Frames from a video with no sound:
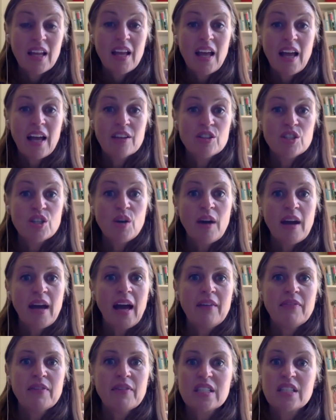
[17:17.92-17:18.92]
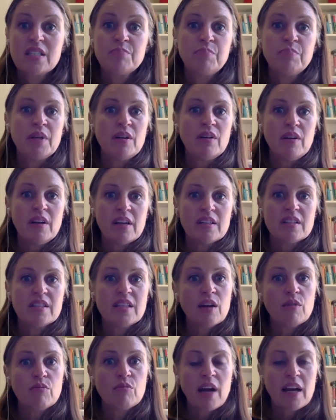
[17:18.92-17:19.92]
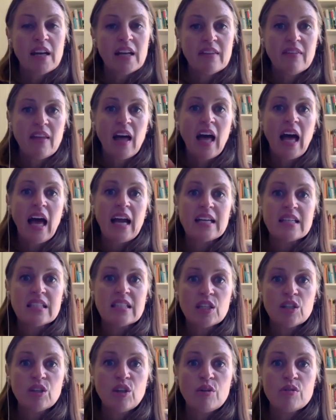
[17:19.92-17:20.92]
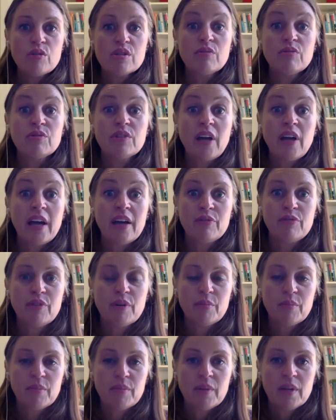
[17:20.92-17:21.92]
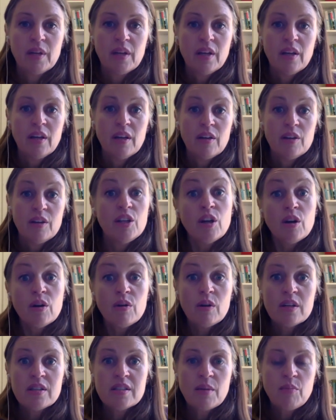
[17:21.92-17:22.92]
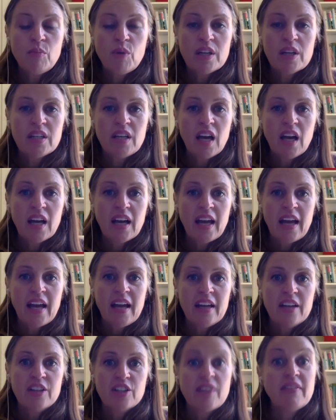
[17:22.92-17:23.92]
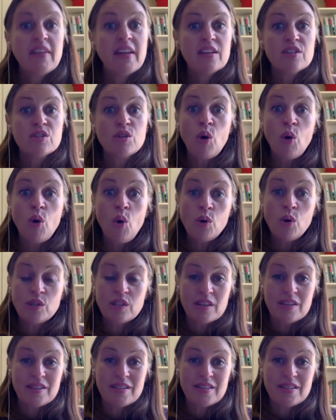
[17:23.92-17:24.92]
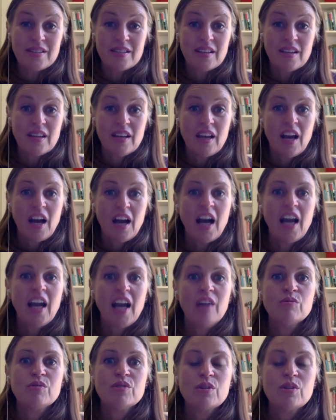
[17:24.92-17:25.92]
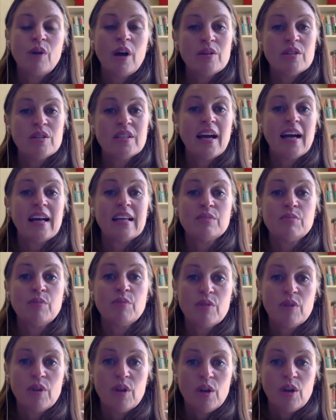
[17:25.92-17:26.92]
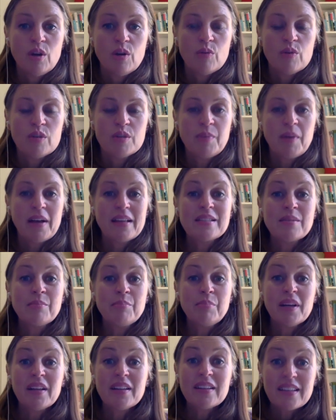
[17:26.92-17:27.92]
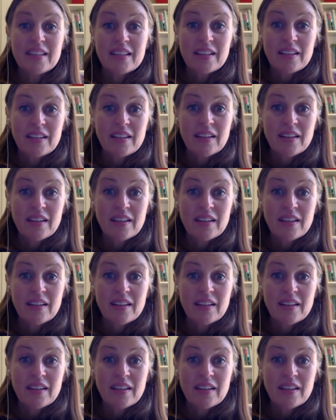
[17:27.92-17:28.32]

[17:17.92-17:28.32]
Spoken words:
And so I have experience like writing the highs and lows of life from, a somewhat young age. And then, as the oldest, I was tasked with responsibility